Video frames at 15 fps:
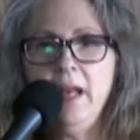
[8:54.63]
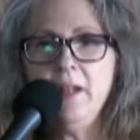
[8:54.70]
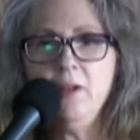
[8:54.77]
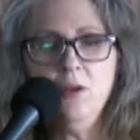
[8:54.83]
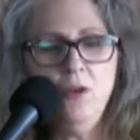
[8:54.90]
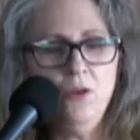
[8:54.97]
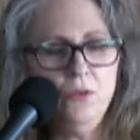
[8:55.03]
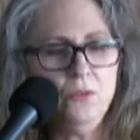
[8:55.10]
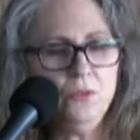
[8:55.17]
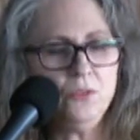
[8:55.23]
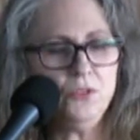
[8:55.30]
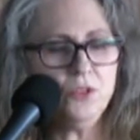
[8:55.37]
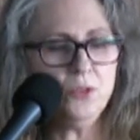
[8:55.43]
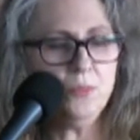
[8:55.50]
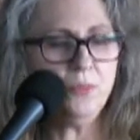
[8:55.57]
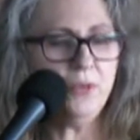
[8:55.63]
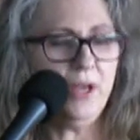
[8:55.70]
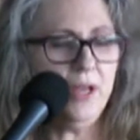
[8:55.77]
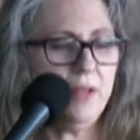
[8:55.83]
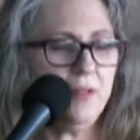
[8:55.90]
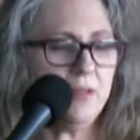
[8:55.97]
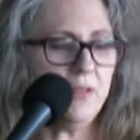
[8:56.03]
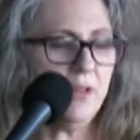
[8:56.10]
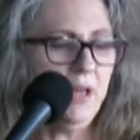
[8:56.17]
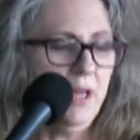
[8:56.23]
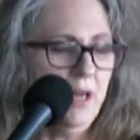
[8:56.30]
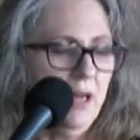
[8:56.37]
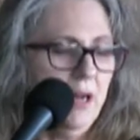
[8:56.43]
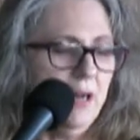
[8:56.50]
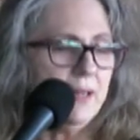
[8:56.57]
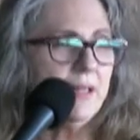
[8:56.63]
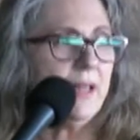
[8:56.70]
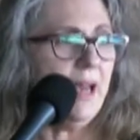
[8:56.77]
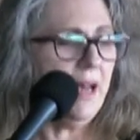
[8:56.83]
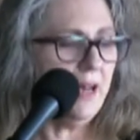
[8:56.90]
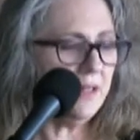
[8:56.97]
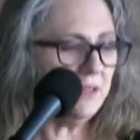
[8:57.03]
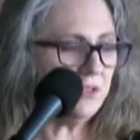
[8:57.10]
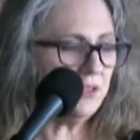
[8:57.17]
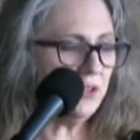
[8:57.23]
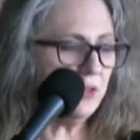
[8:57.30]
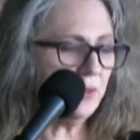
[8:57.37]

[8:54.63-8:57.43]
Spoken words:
and hold your breath. Aghast,